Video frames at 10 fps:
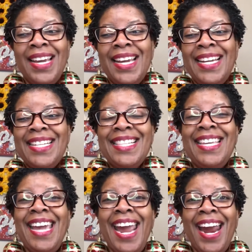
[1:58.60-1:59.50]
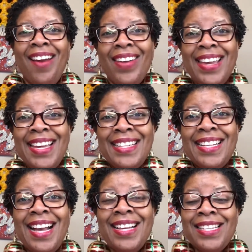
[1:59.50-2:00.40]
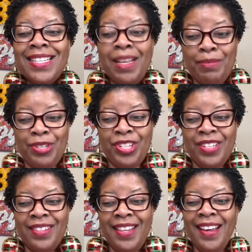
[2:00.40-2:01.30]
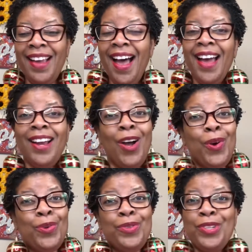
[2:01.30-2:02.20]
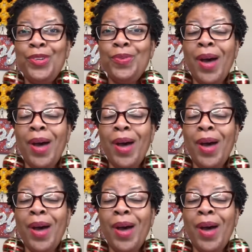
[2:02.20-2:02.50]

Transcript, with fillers: is the arrogant assumption that God owes you